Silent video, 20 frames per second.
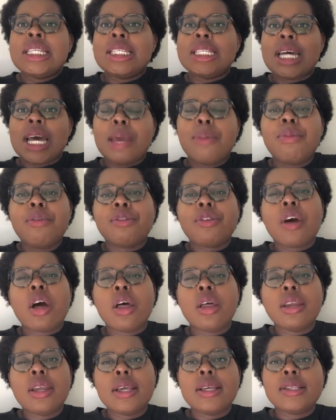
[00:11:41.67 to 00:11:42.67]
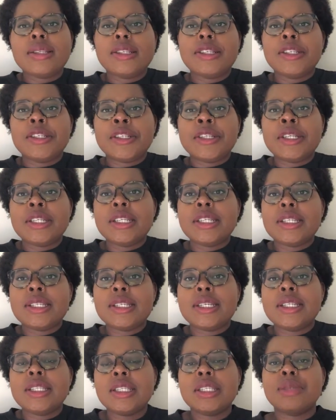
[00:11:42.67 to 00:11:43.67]
type of colonization in a
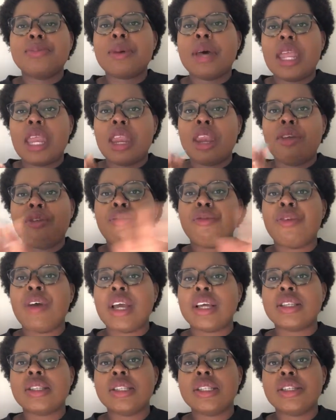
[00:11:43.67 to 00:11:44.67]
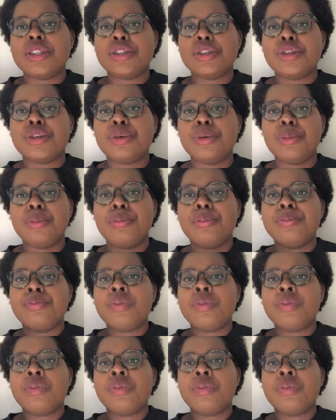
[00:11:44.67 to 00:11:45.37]
sense, but it affects these two